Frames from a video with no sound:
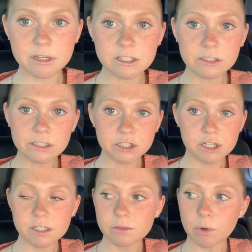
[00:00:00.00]

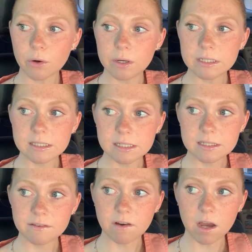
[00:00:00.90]
delicious. We're going to
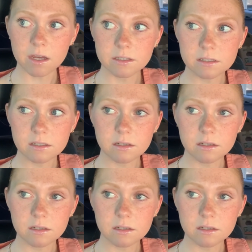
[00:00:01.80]
60 Vines.